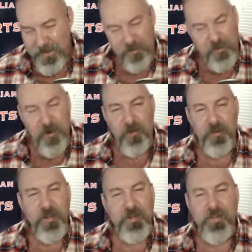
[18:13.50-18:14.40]
These
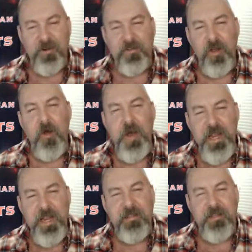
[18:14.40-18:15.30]
trolls, they're so
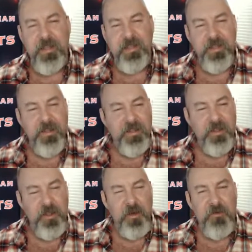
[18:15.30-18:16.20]
easy
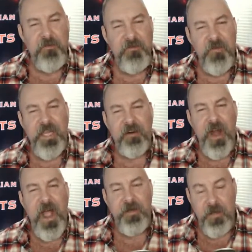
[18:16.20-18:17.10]
to
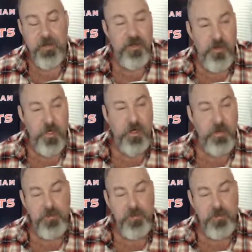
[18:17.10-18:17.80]
figure out and to trigger.